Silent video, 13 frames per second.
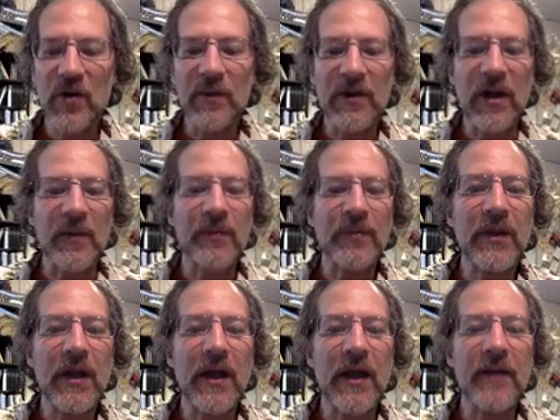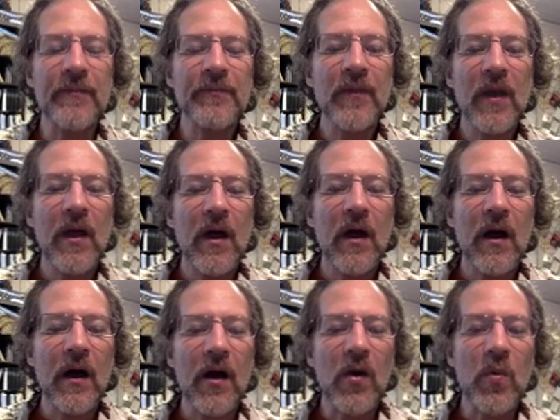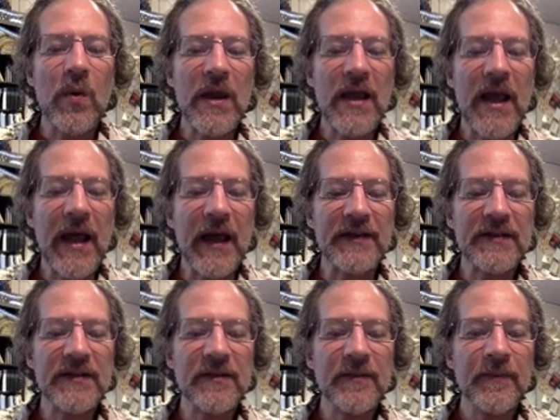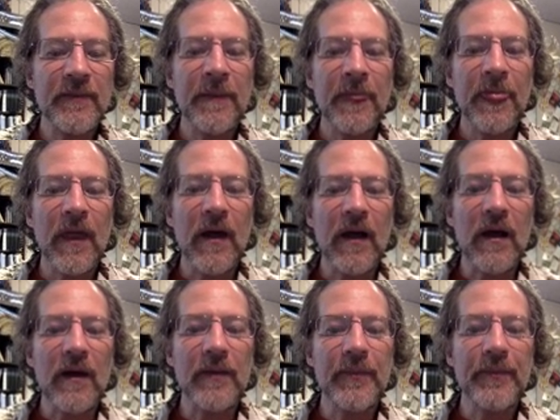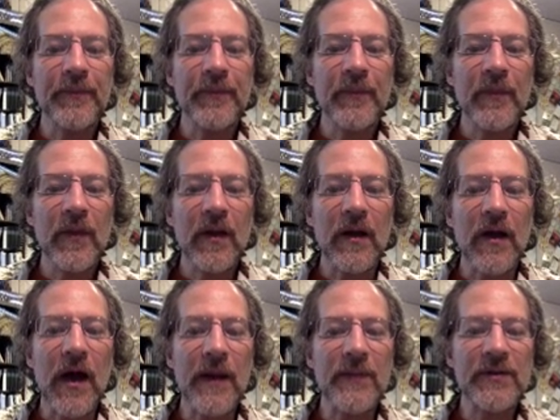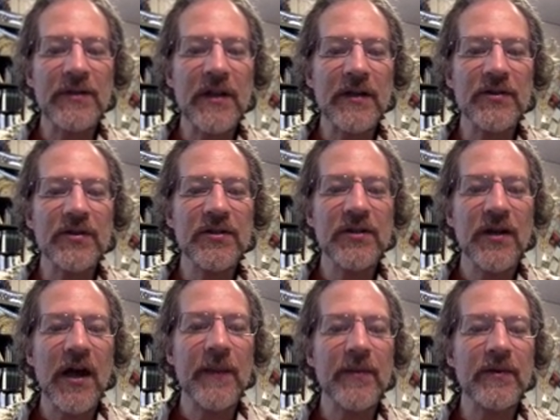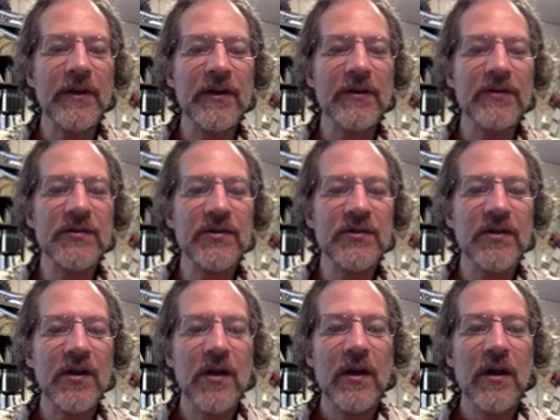I'm going to hit play. We get hypertext, hyperlinks,